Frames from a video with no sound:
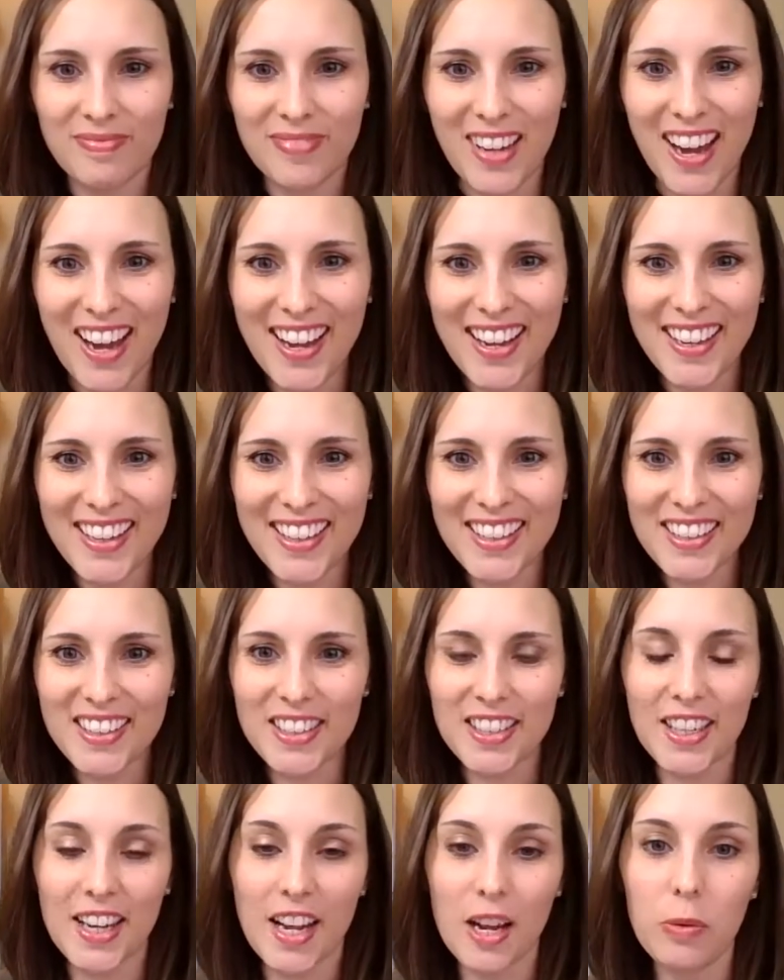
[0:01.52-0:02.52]
Hi,
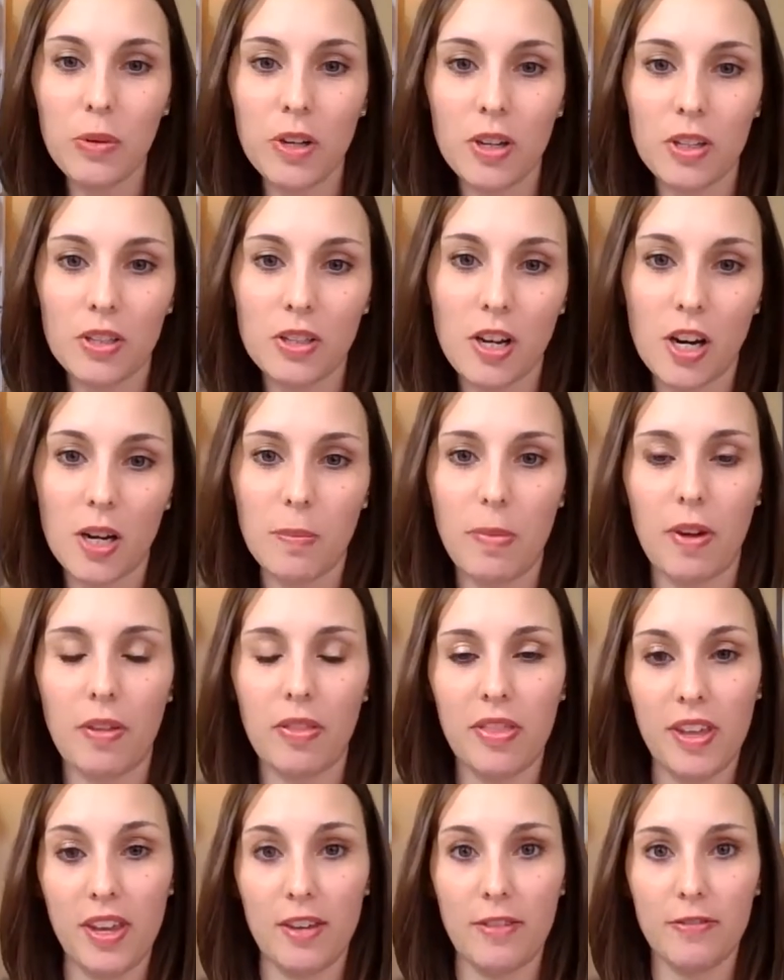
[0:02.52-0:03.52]
today we're going to talk
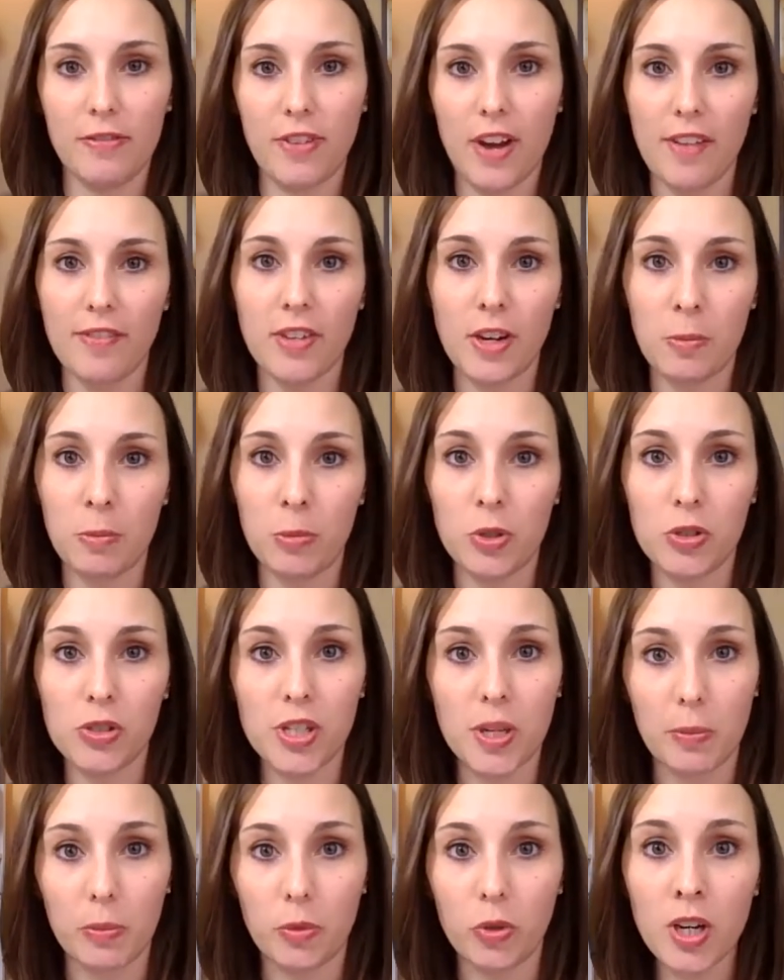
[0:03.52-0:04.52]
about the 5-number
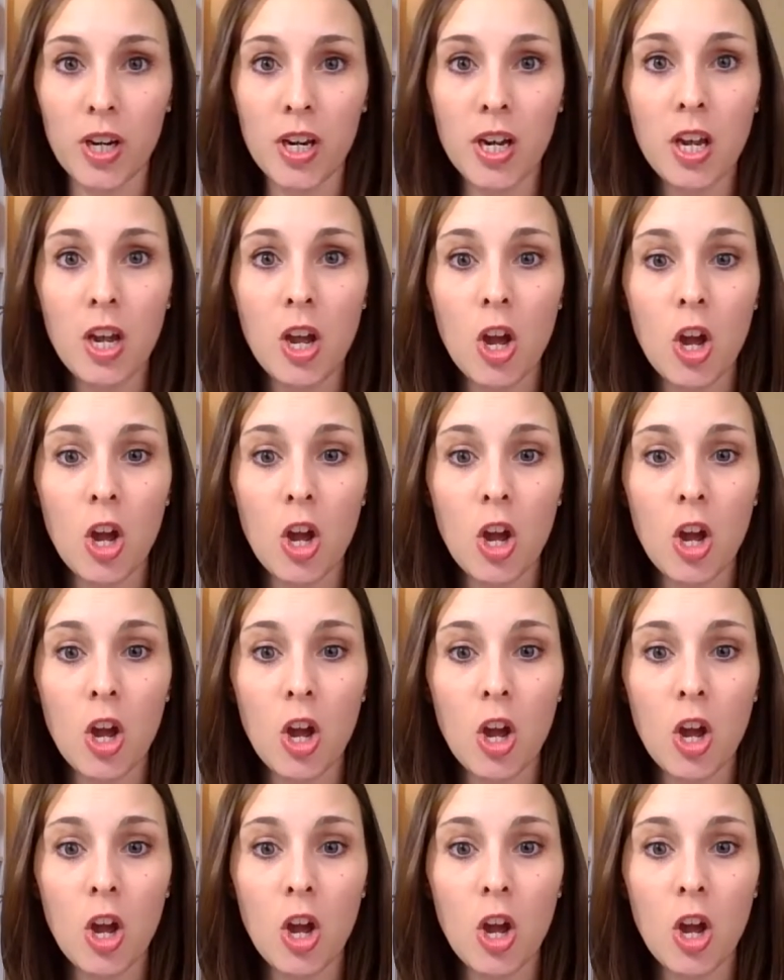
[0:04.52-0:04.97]
summary